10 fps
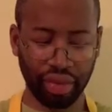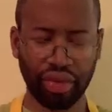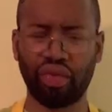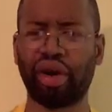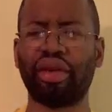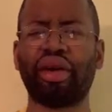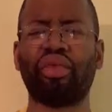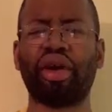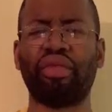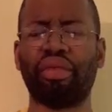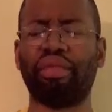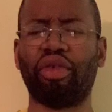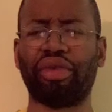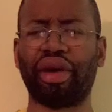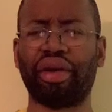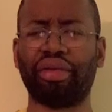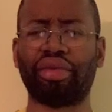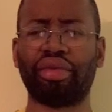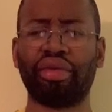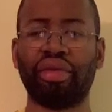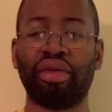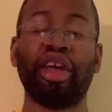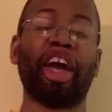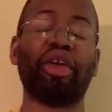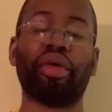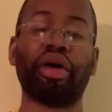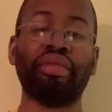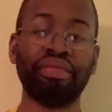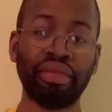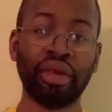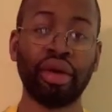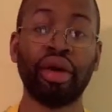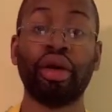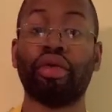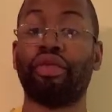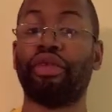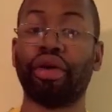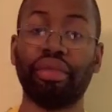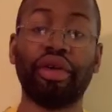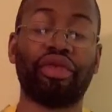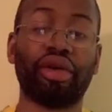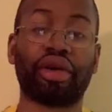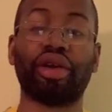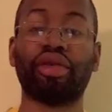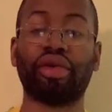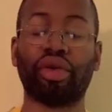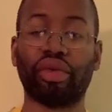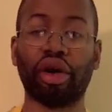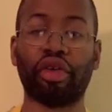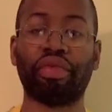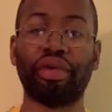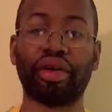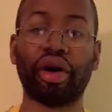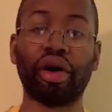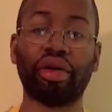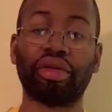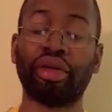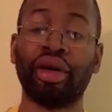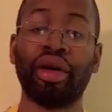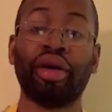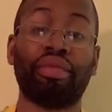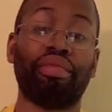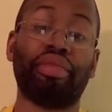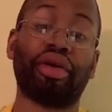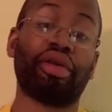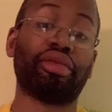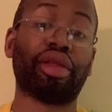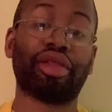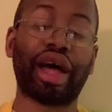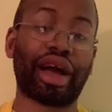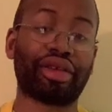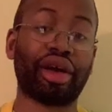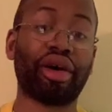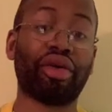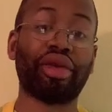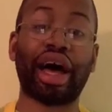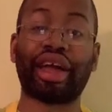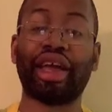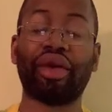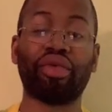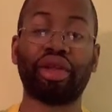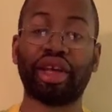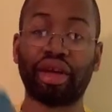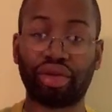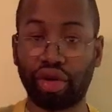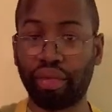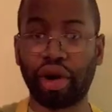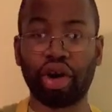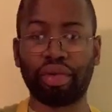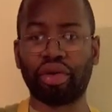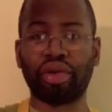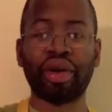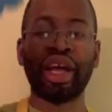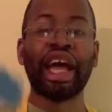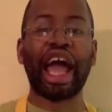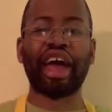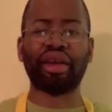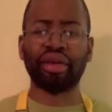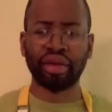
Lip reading: Why did I wave with both hands? Anyway, forgive me for looking a little rough because of this lockdown, I can't really get to the barber and